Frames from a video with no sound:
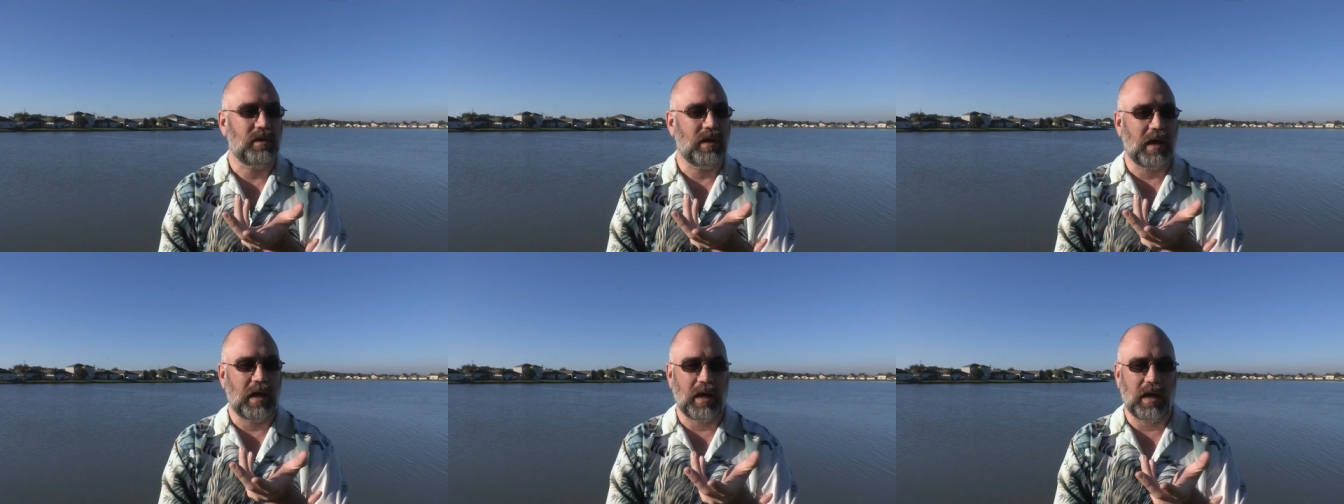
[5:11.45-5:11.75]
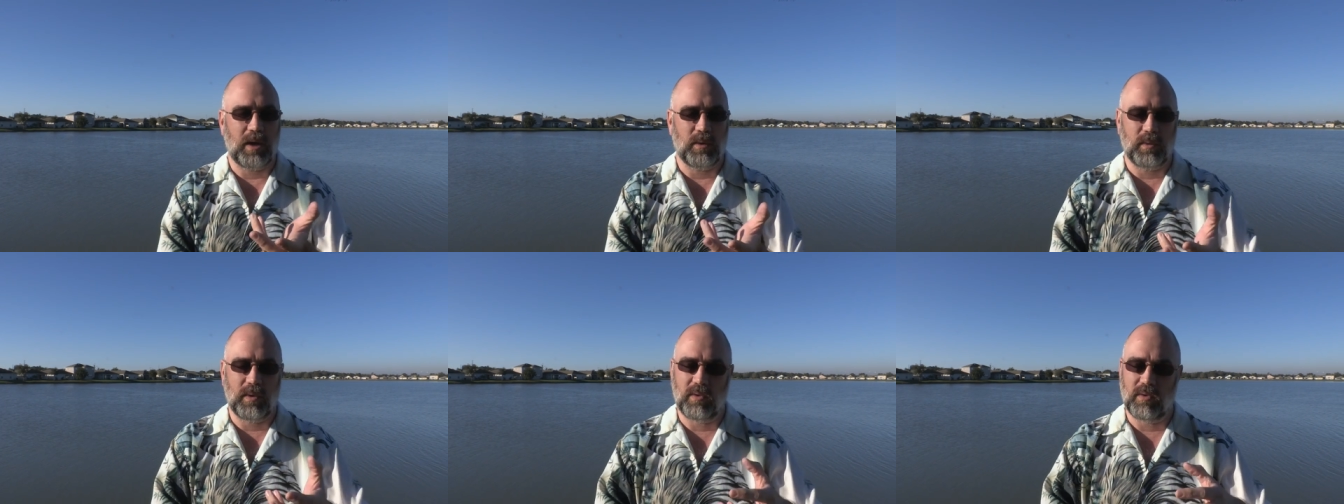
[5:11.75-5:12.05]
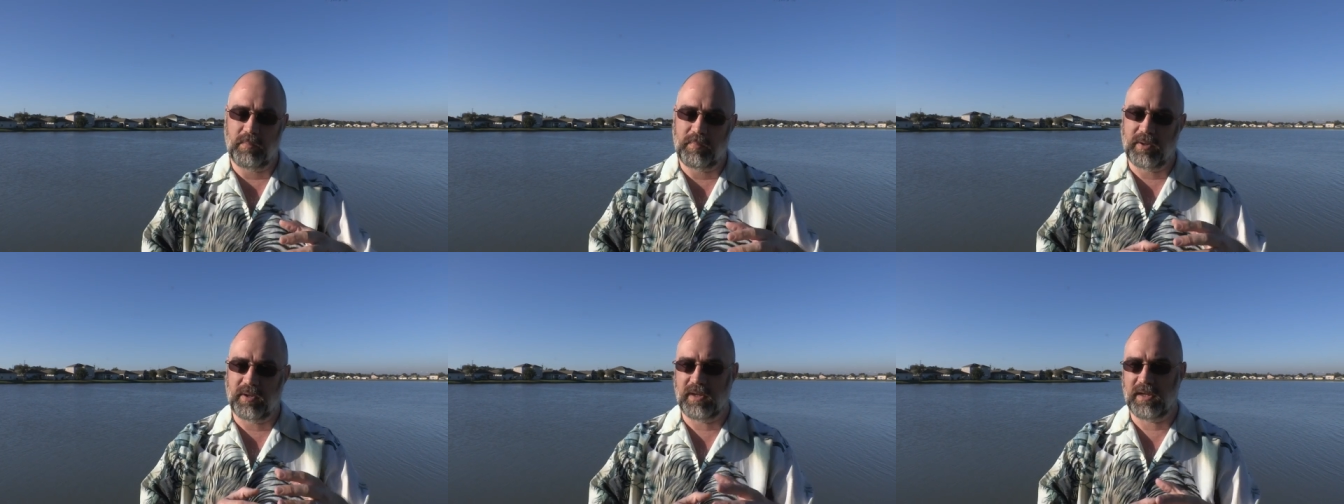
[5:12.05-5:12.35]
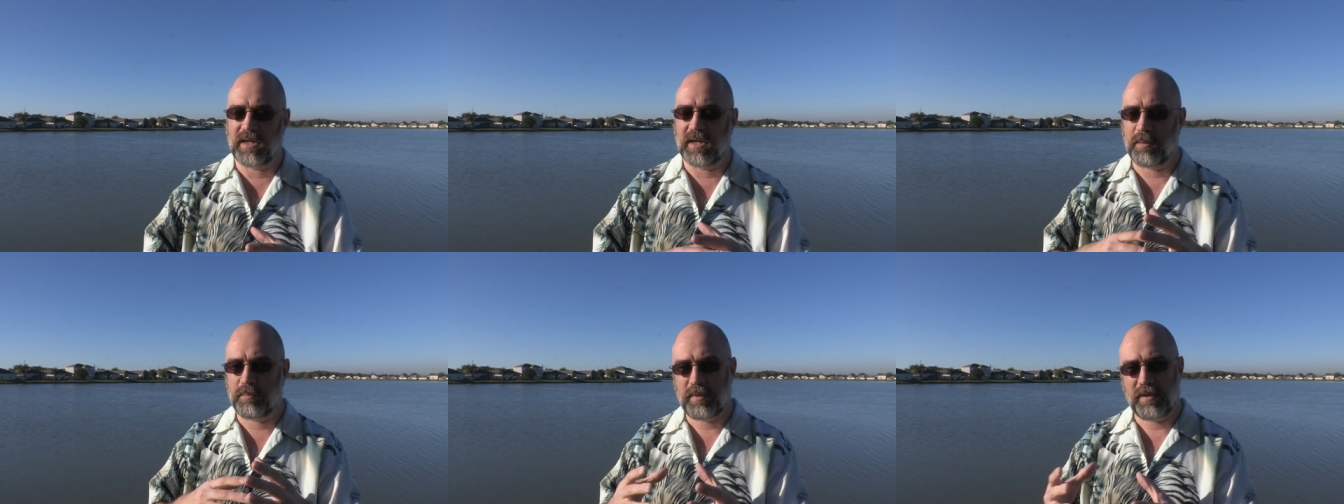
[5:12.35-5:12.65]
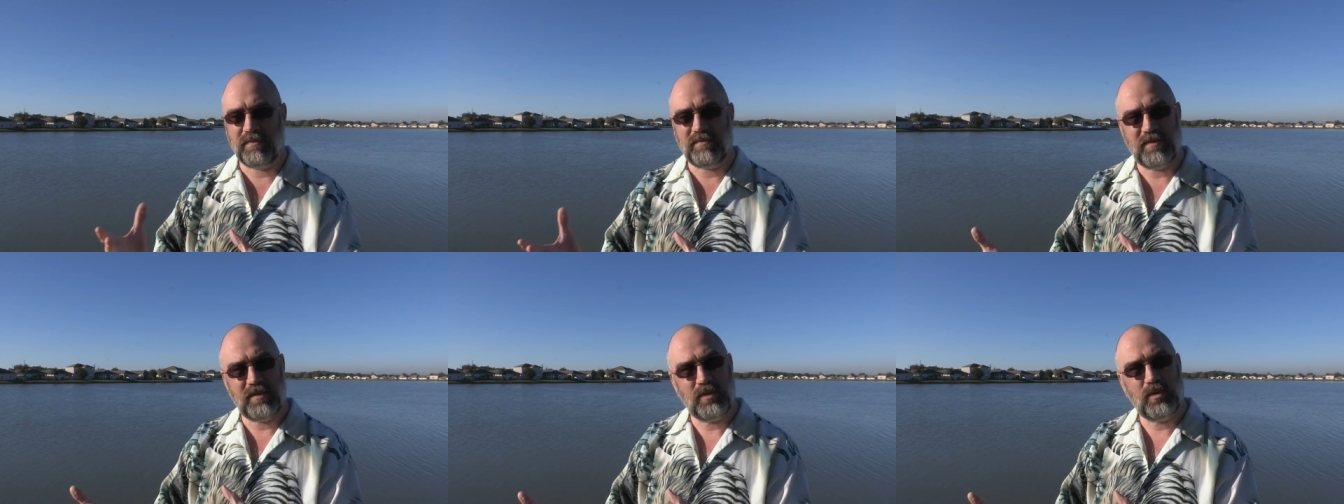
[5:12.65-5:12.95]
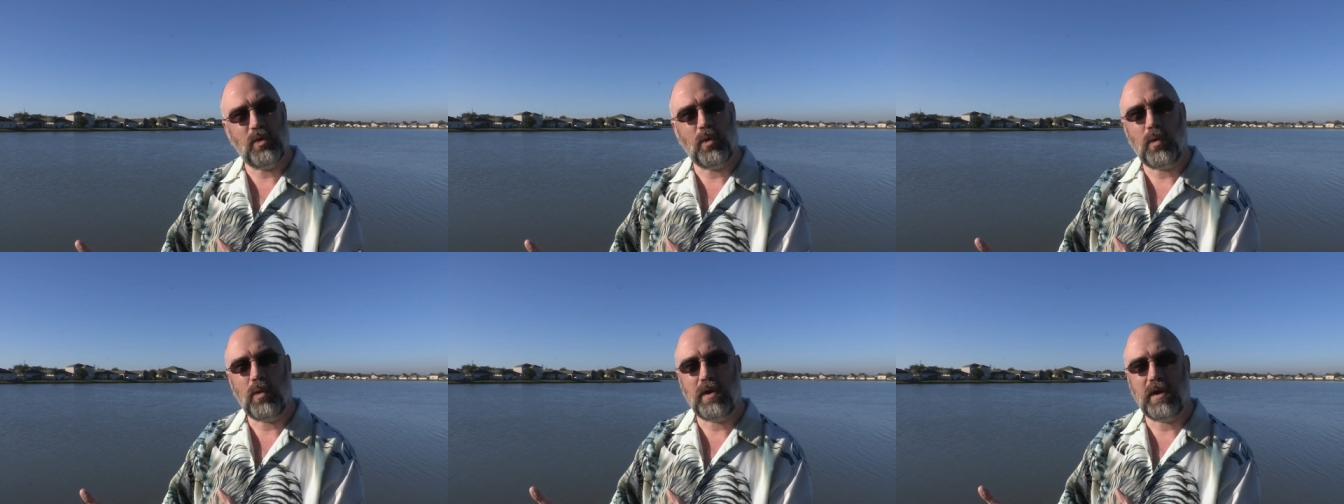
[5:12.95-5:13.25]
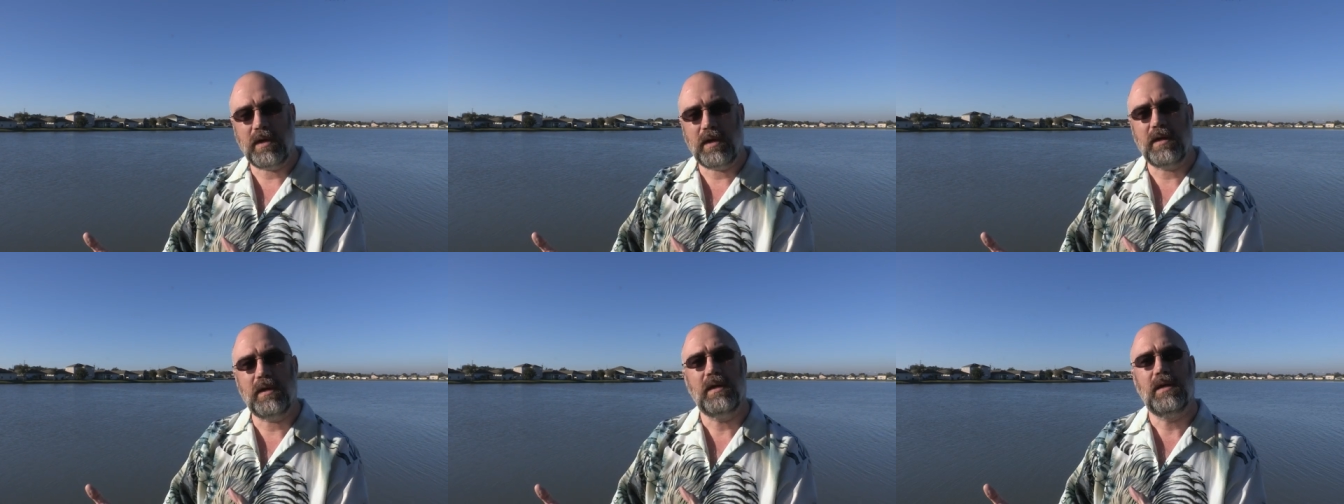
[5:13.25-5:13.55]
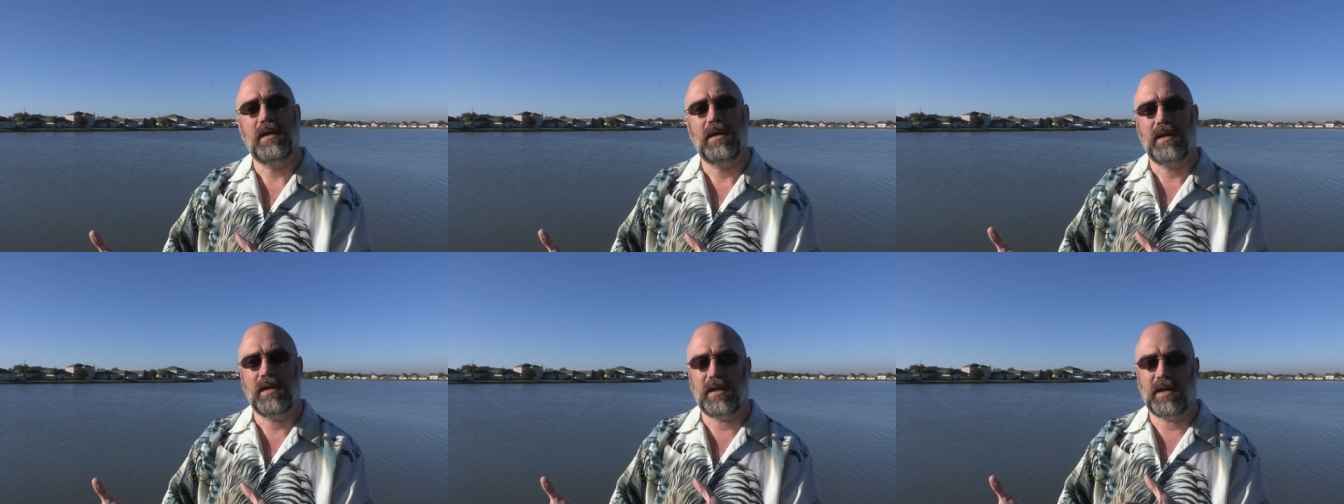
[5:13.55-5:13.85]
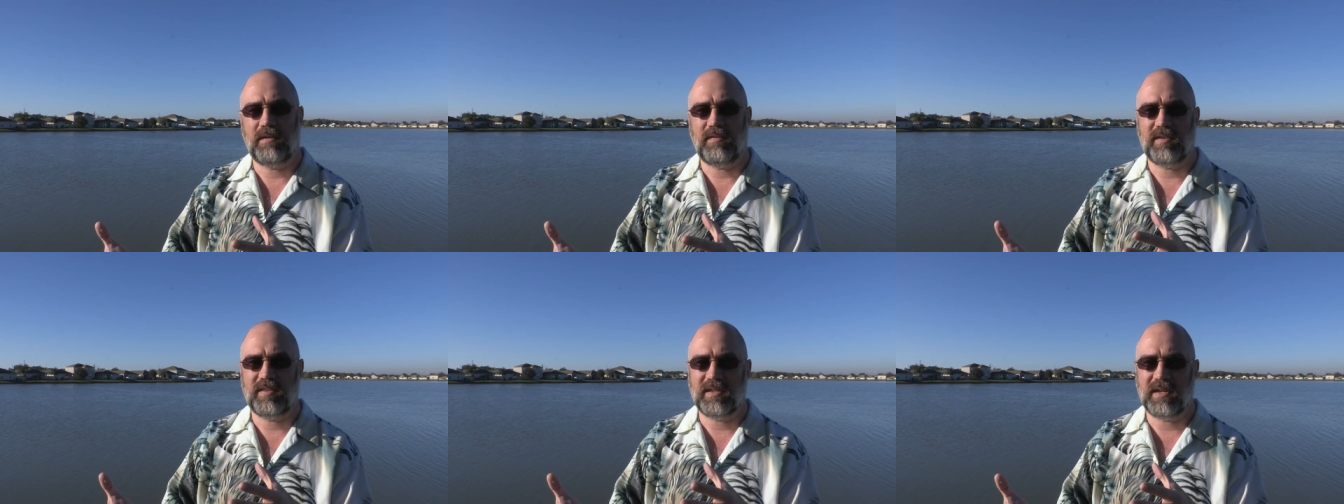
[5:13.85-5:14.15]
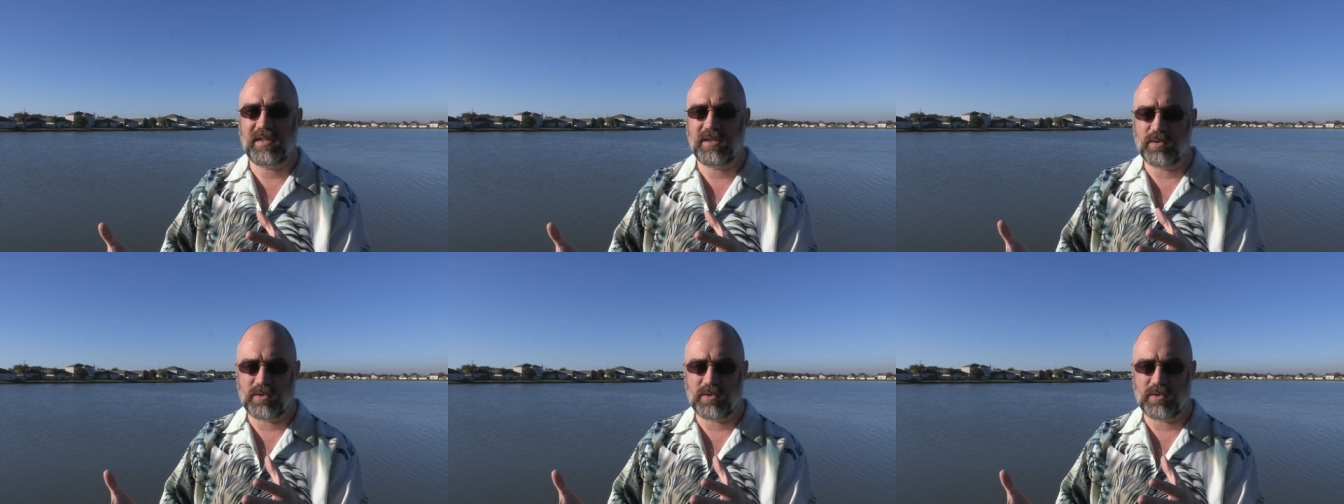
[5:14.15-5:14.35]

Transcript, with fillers: Uh, we were building up inventory and everything.